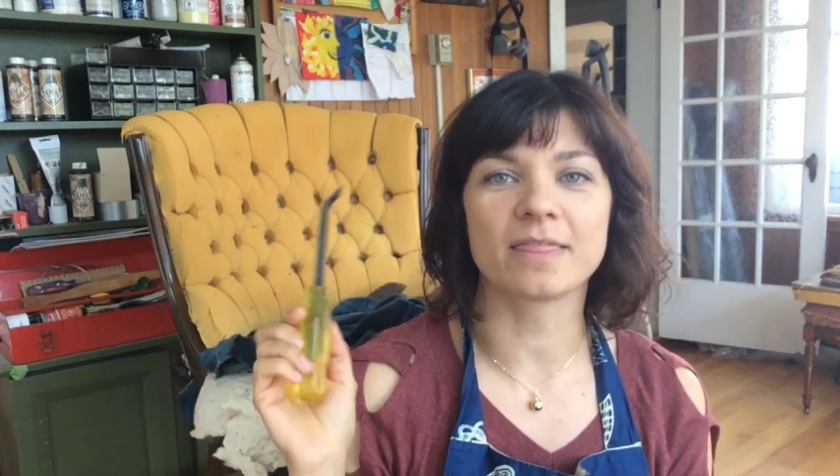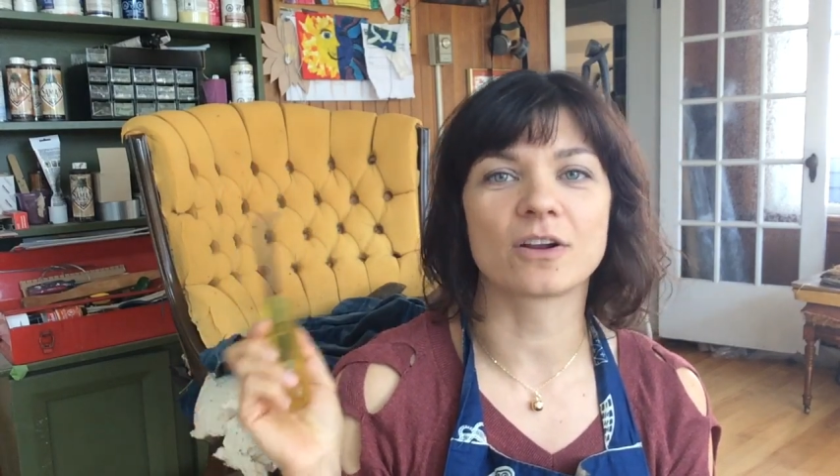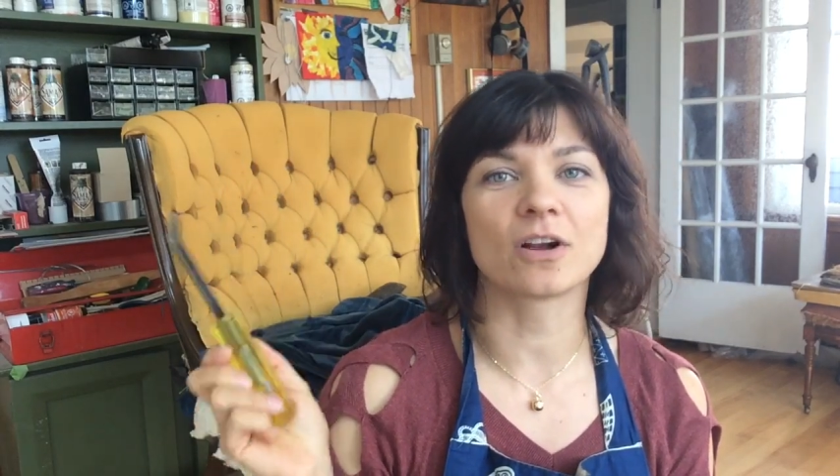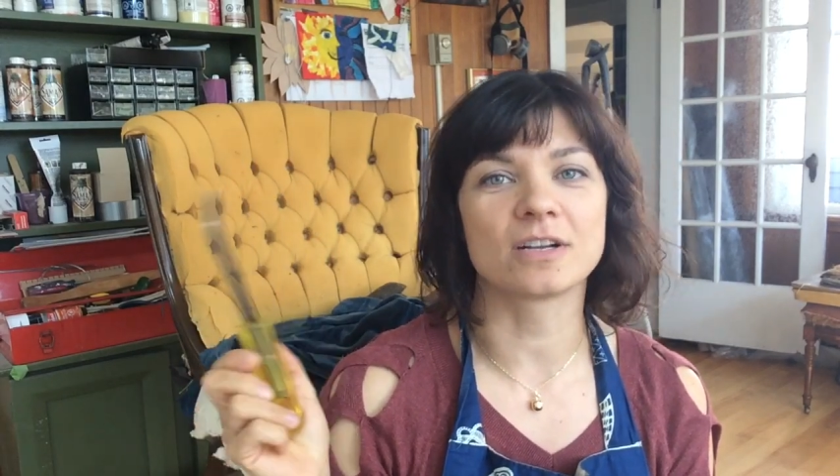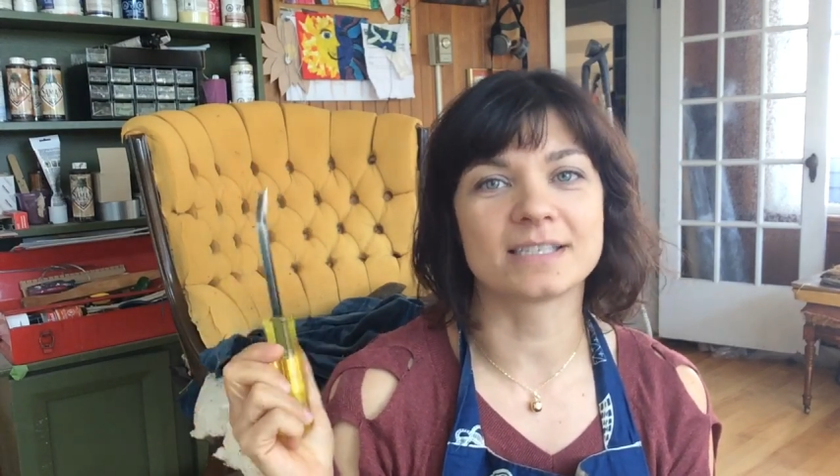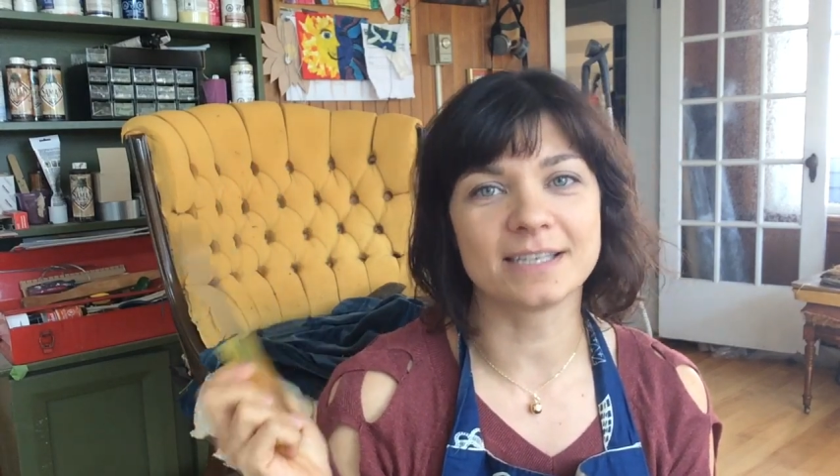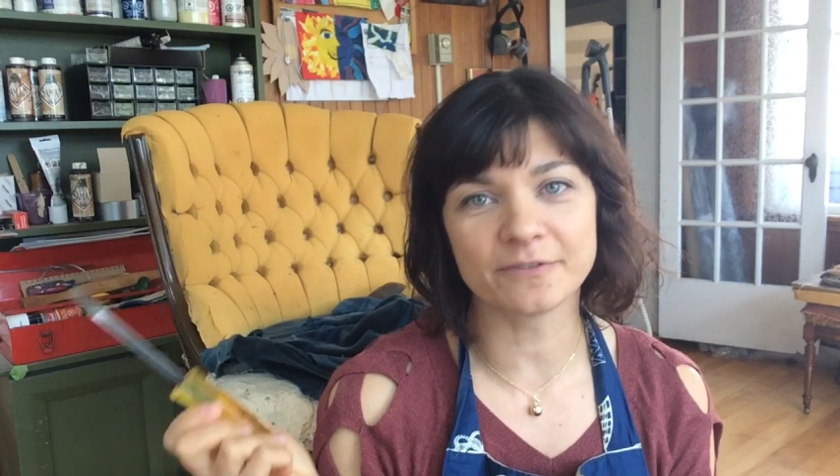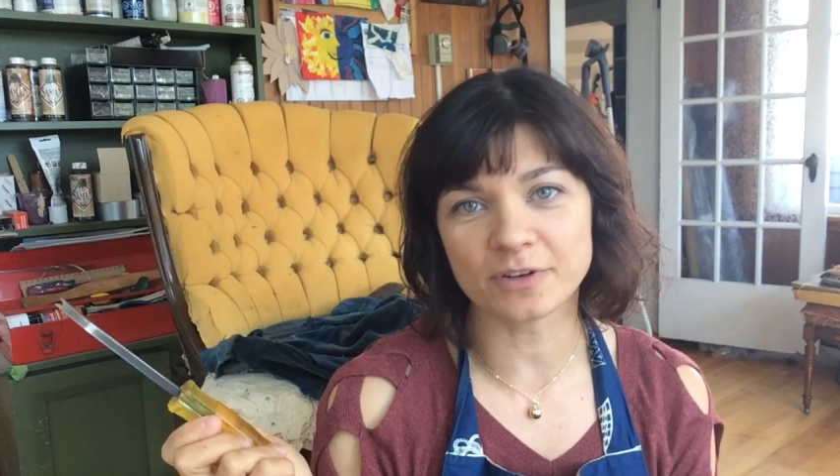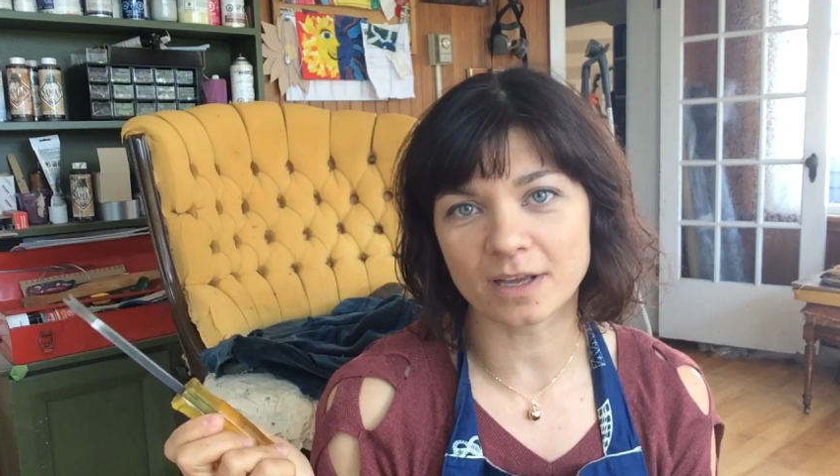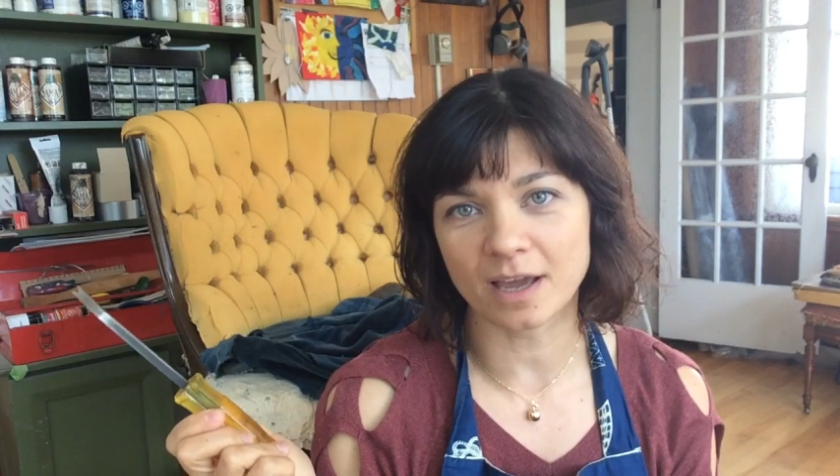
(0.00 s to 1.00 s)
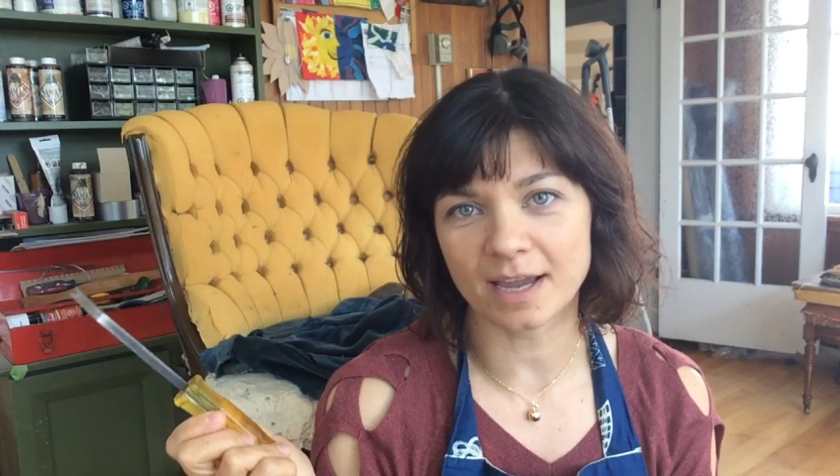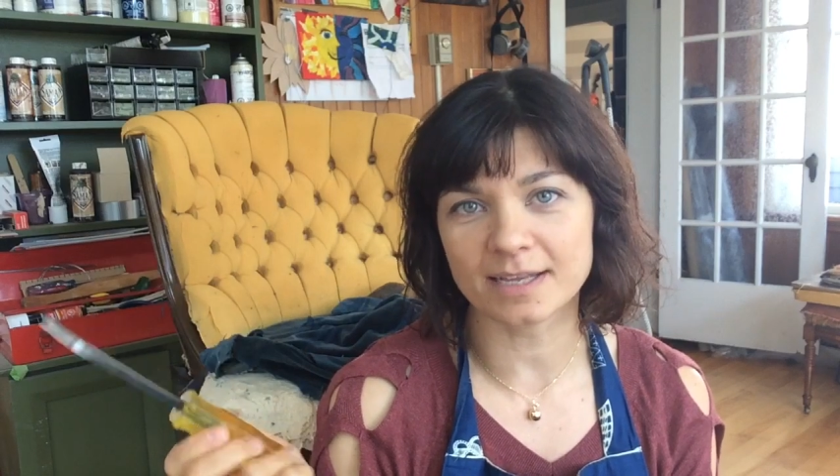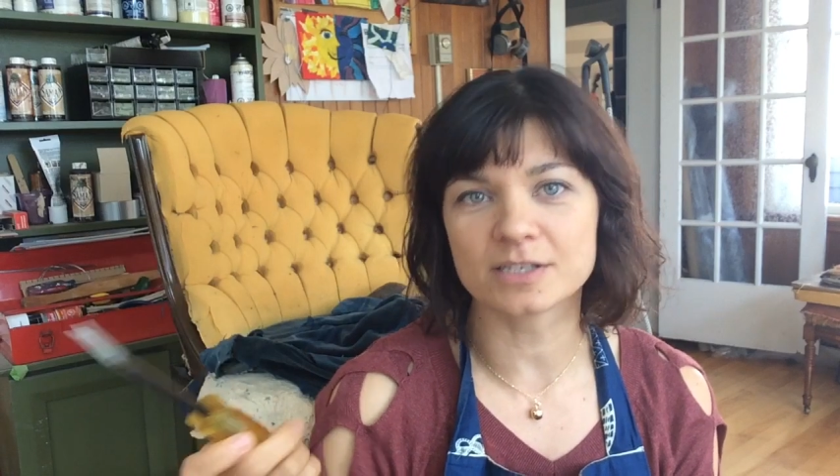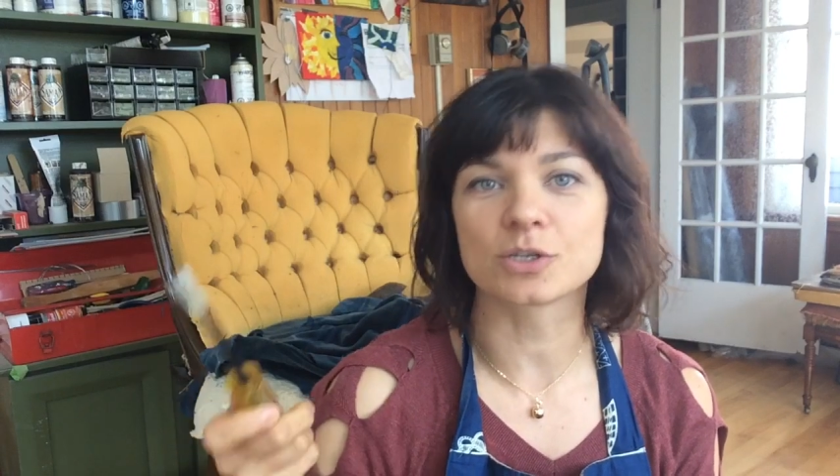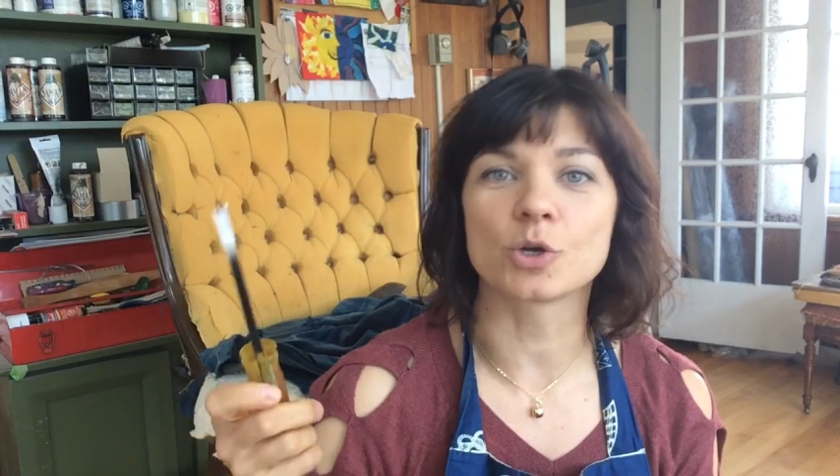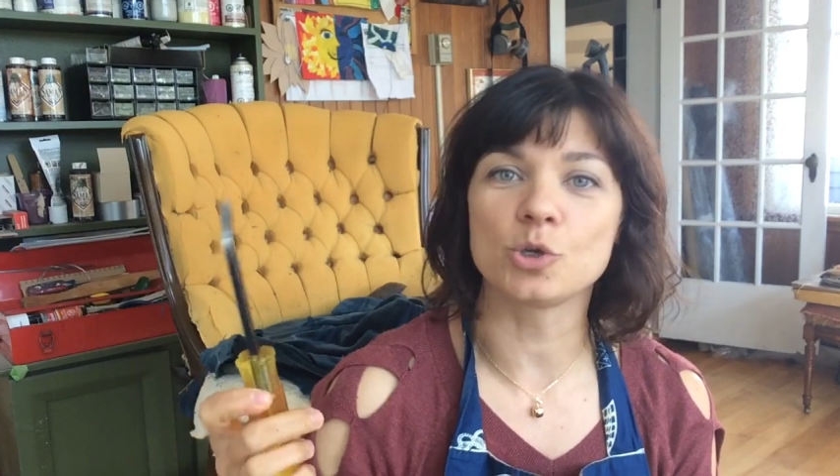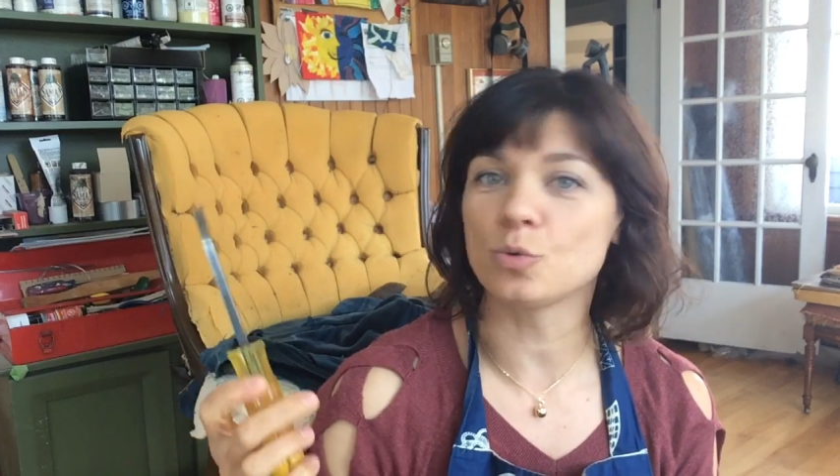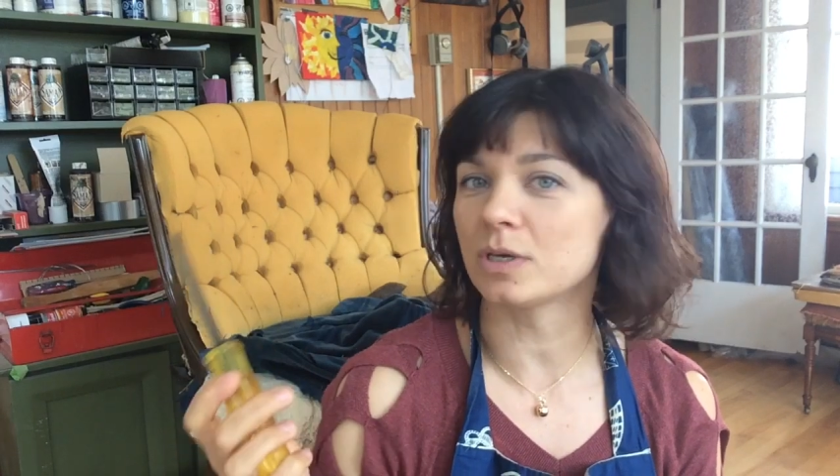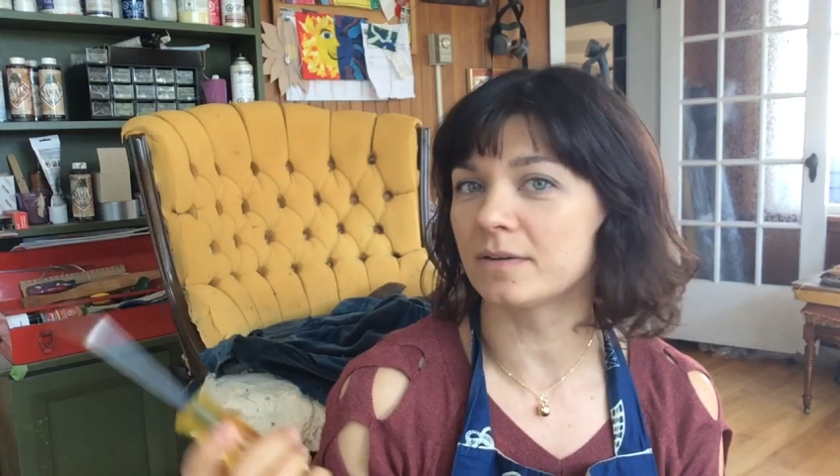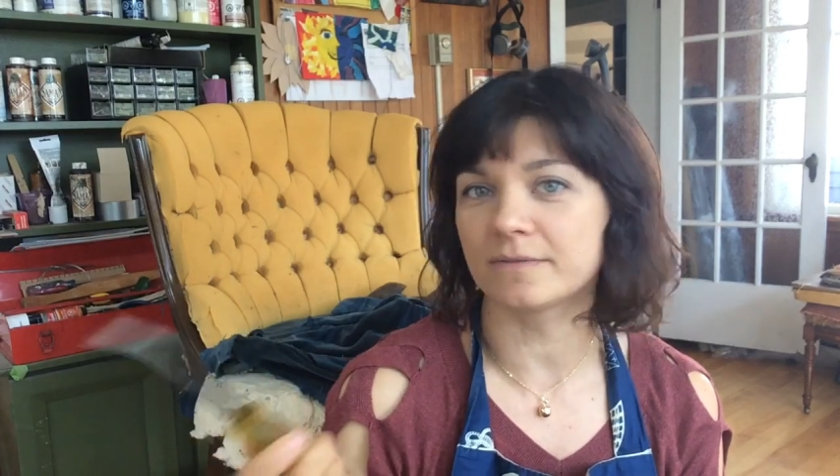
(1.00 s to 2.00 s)
There are different kinds, so
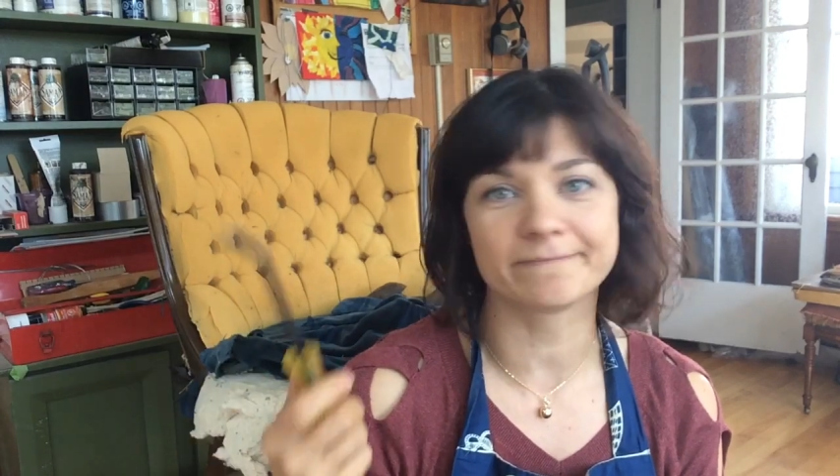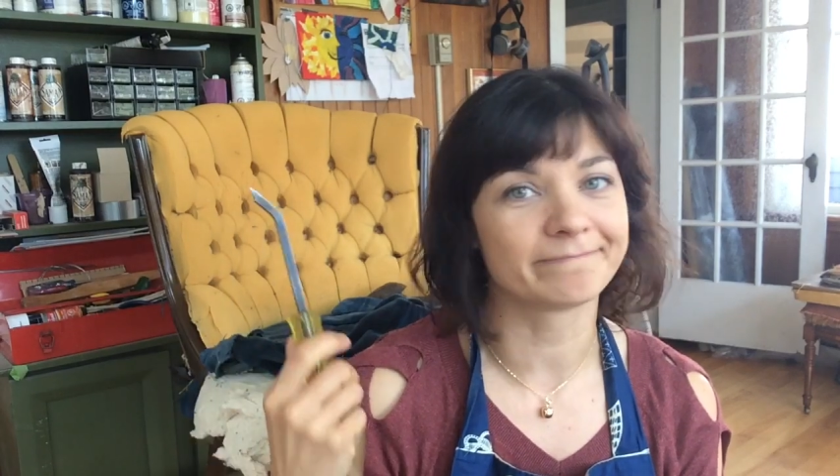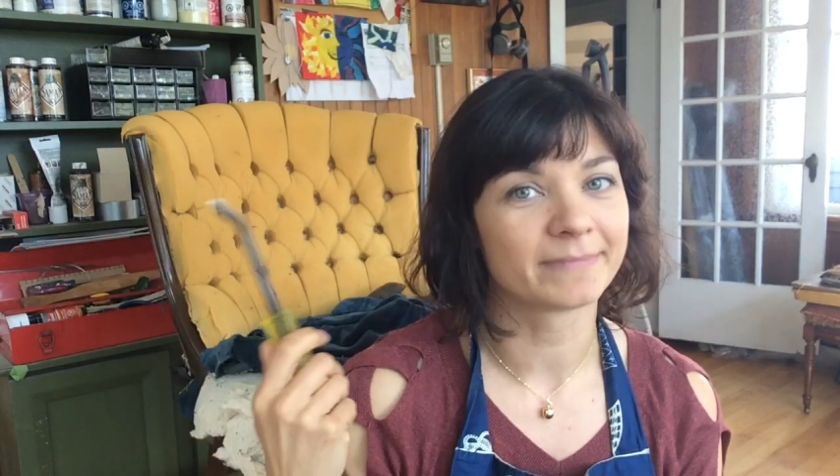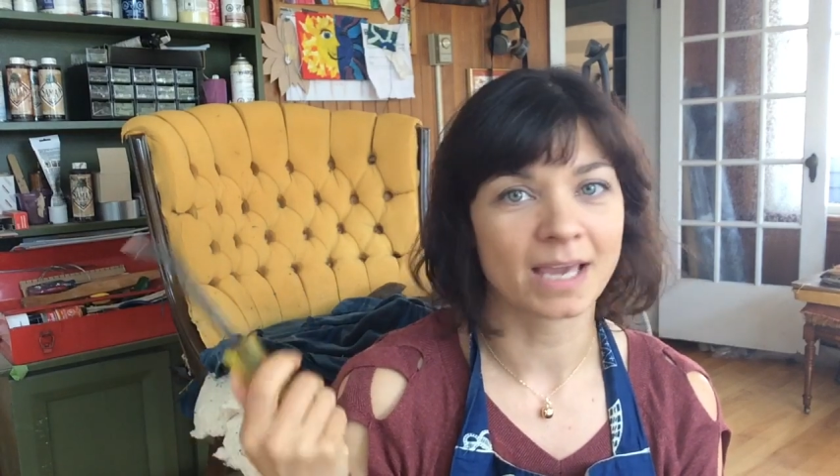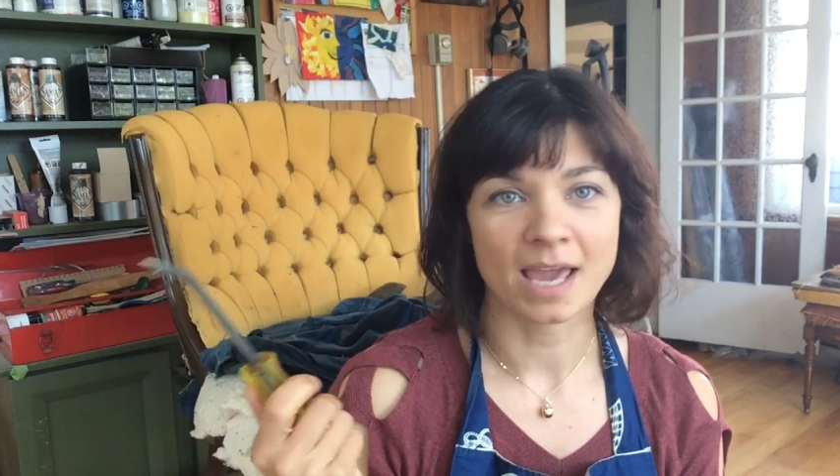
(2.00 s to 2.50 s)
you can